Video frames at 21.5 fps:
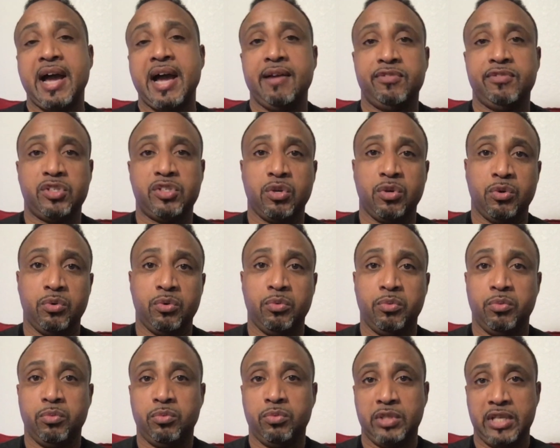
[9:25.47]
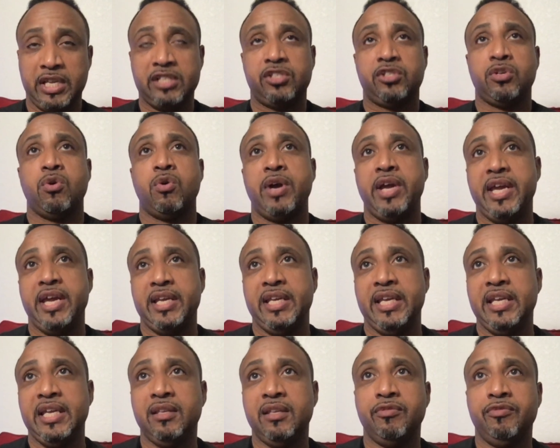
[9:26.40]
So let's go ahead and
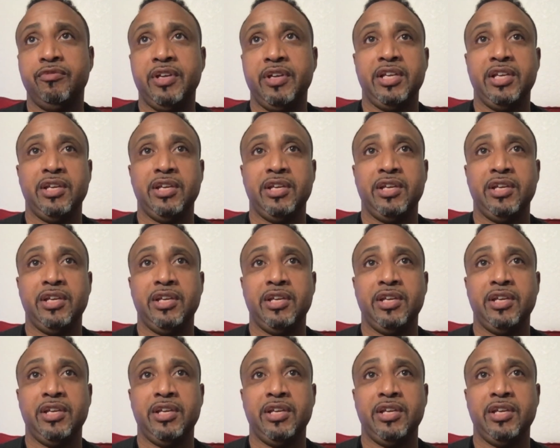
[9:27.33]
end the video